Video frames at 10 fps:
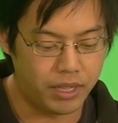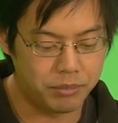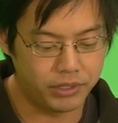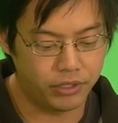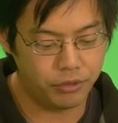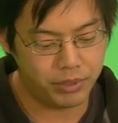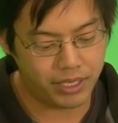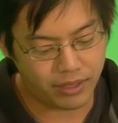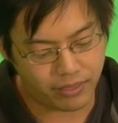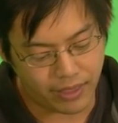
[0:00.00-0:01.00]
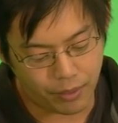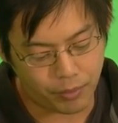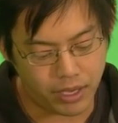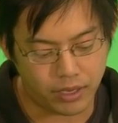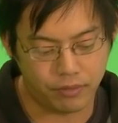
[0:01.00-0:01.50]
up a little bit and that
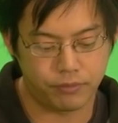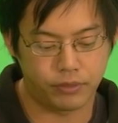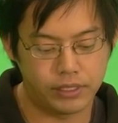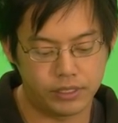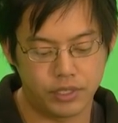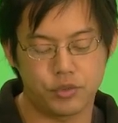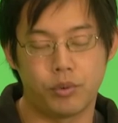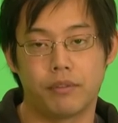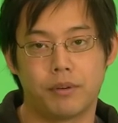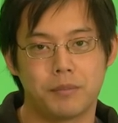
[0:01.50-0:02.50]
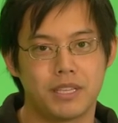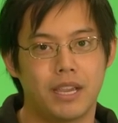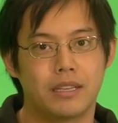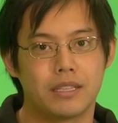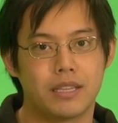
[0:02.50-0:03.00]
way it can freely swing from
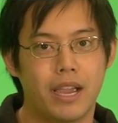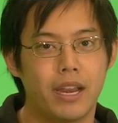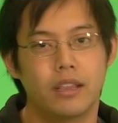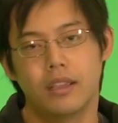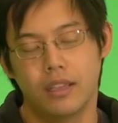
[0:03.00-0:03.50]
side to side.